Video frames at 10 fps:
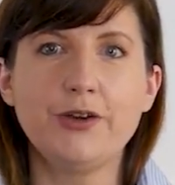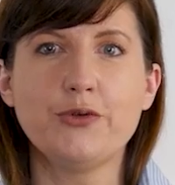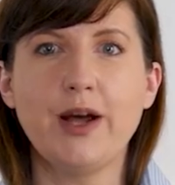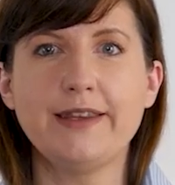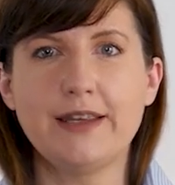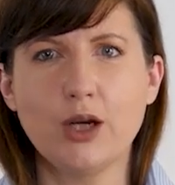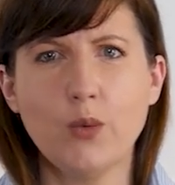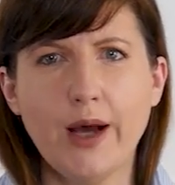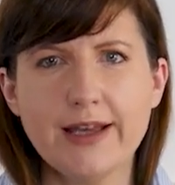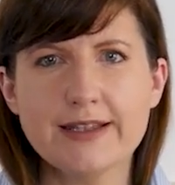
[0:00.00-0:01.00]
You write a
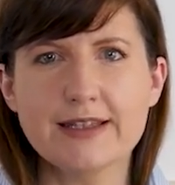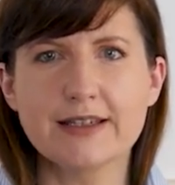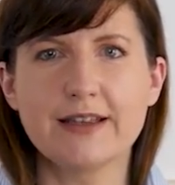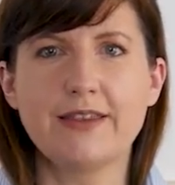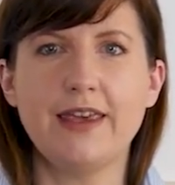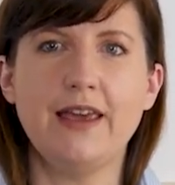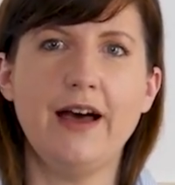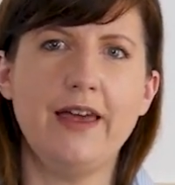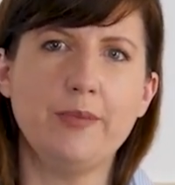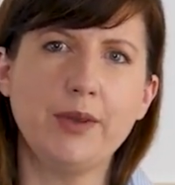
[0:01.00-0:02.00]
request, the
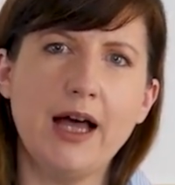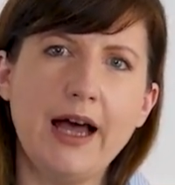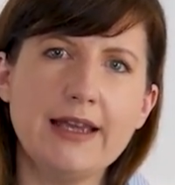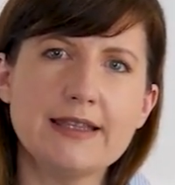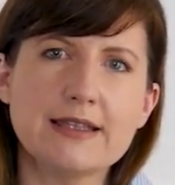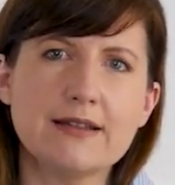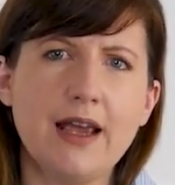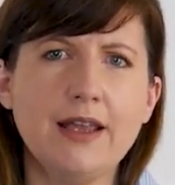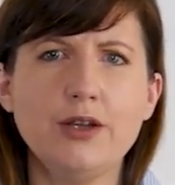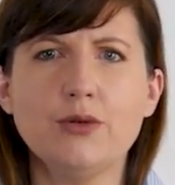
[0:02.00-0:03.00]
AI replies,
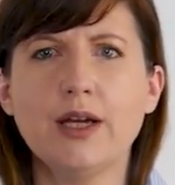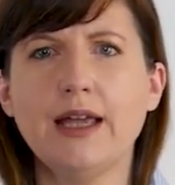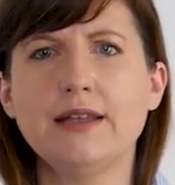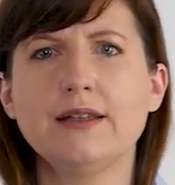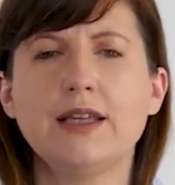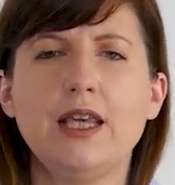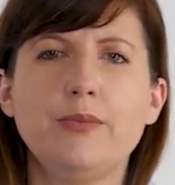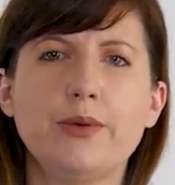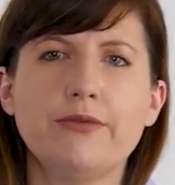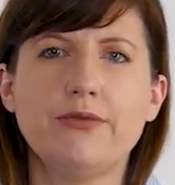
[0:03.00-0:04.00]
and you can
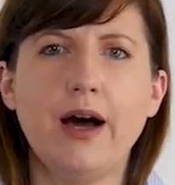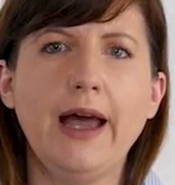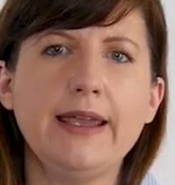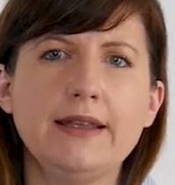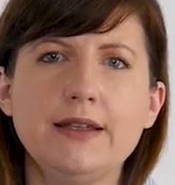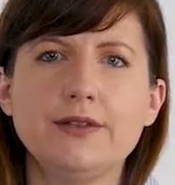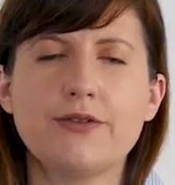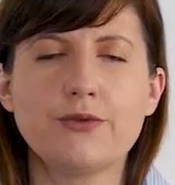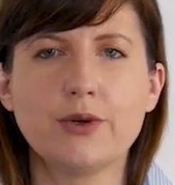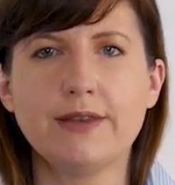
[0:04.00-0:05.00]
keep refining it
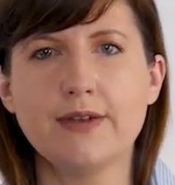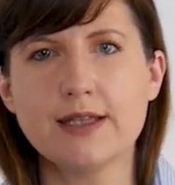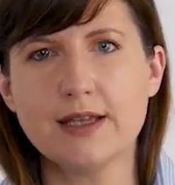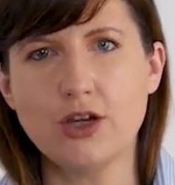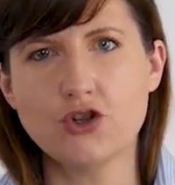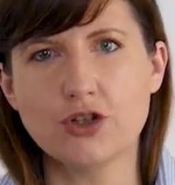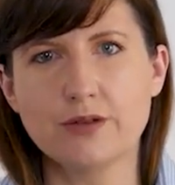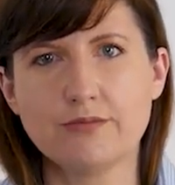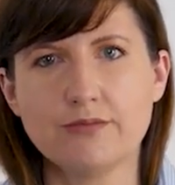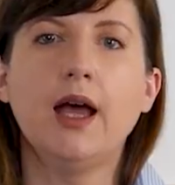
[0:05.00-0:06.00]
through
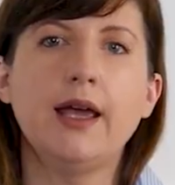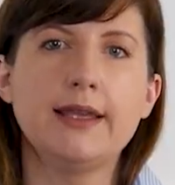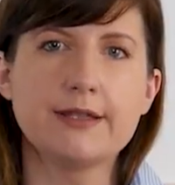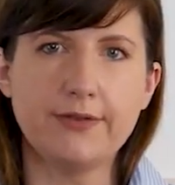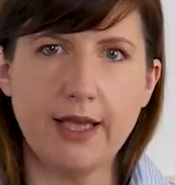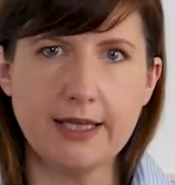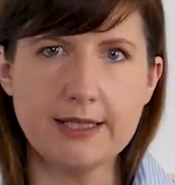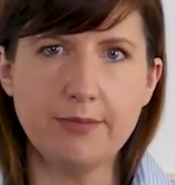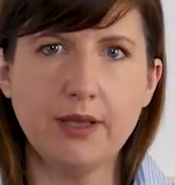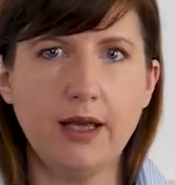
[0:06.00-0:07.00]
conversation. It's
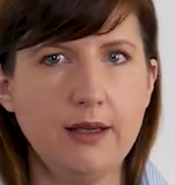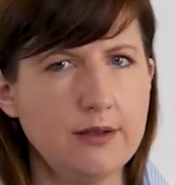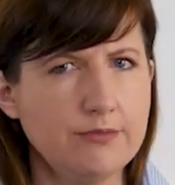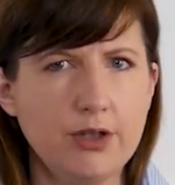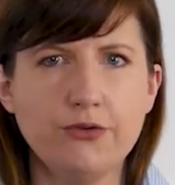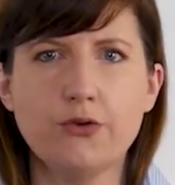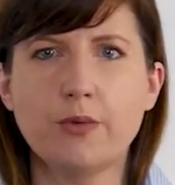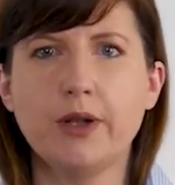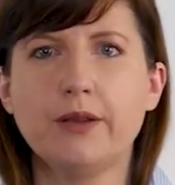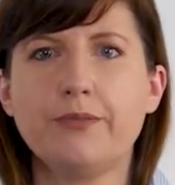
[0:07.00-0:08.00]
flexible and
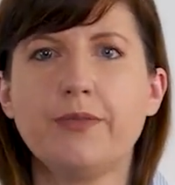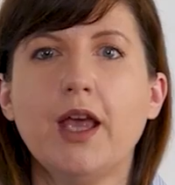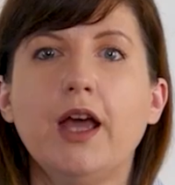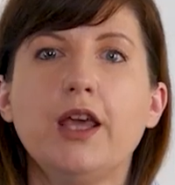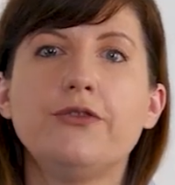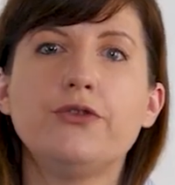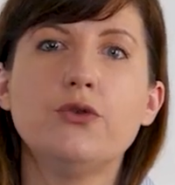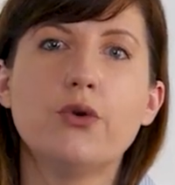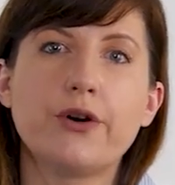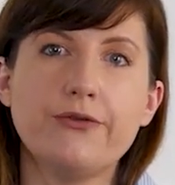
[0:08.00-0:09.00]
informal. If
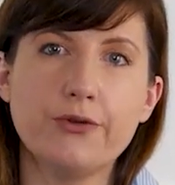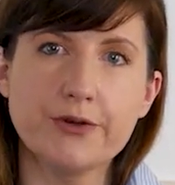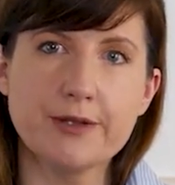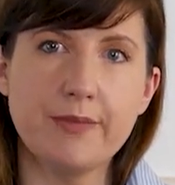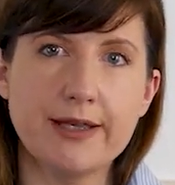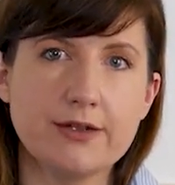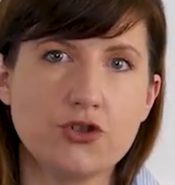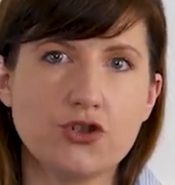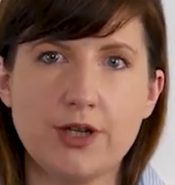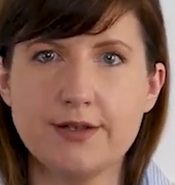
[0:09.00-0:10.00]
your first
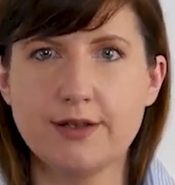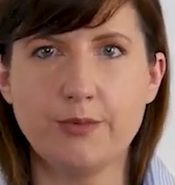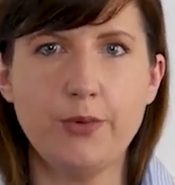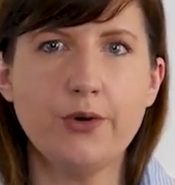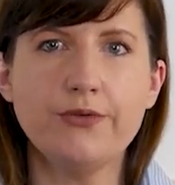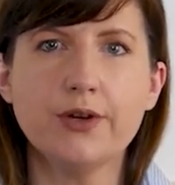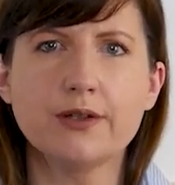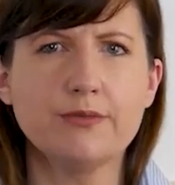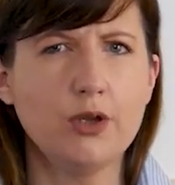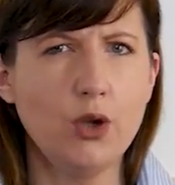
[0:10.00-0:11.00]
message isn't
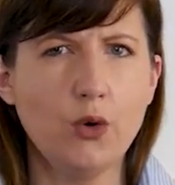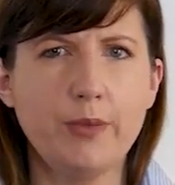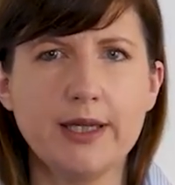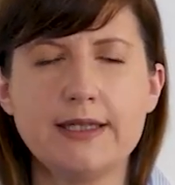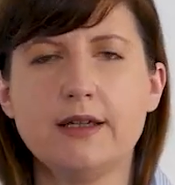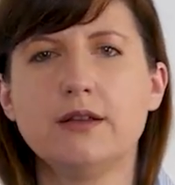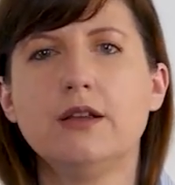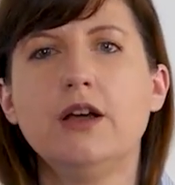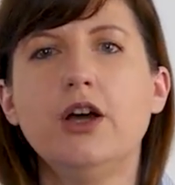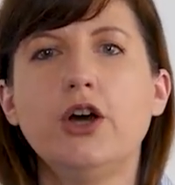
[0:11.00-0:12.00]
perfect, no big deal.
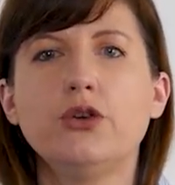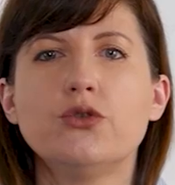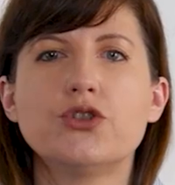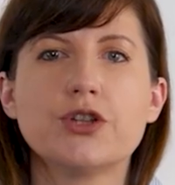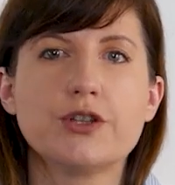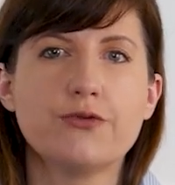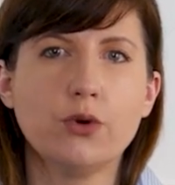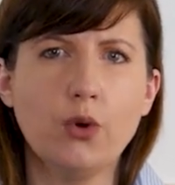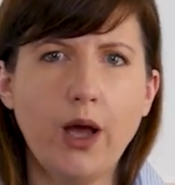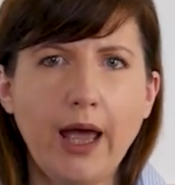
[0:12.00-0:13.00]
You just
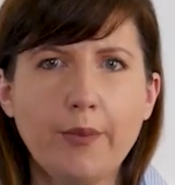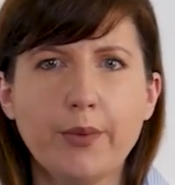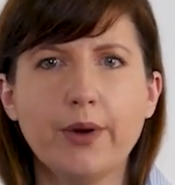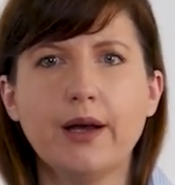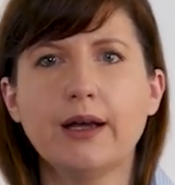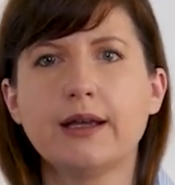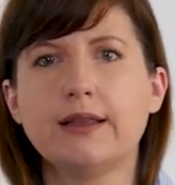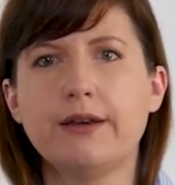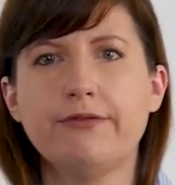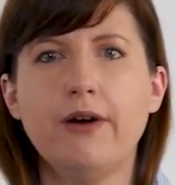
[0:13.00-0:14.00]
follow up,
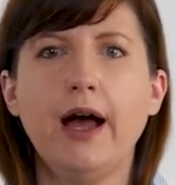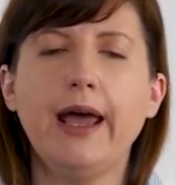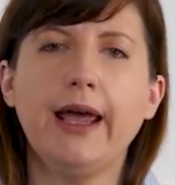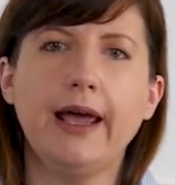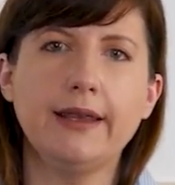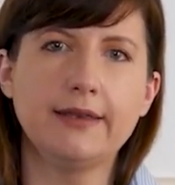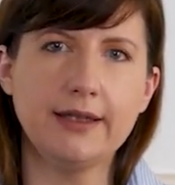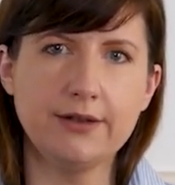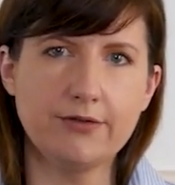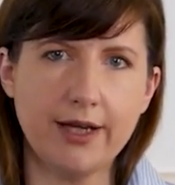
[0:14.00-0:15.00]
clarify, and
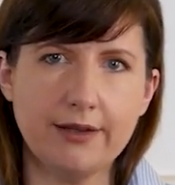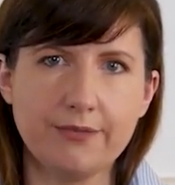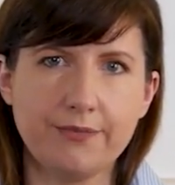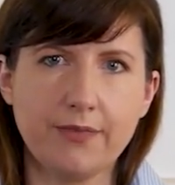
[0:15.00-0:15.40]
iterate.